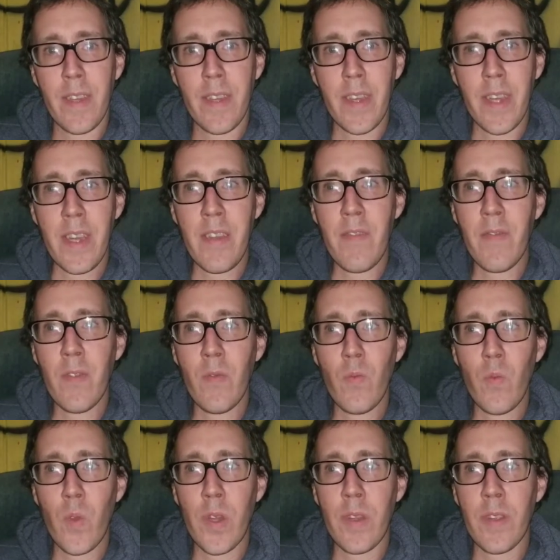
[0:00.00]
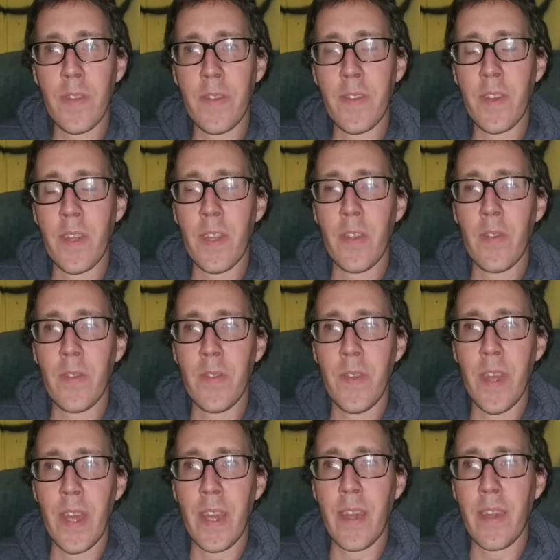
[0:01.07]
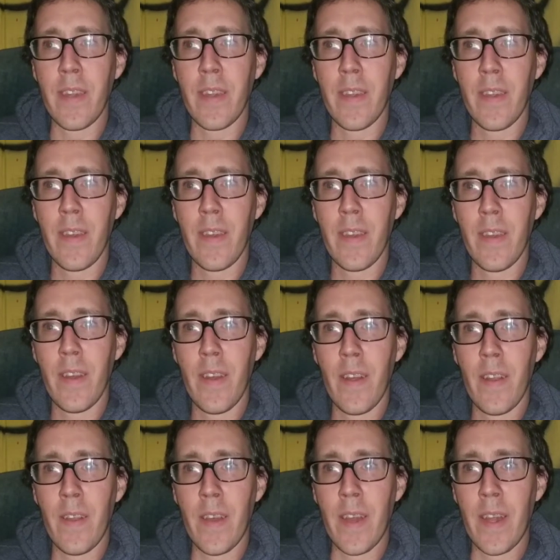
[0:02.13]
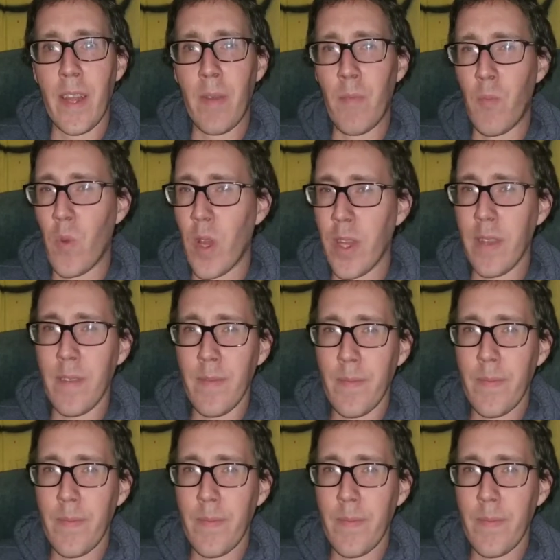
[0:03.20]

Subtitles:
even when it's clear as day that I'm right.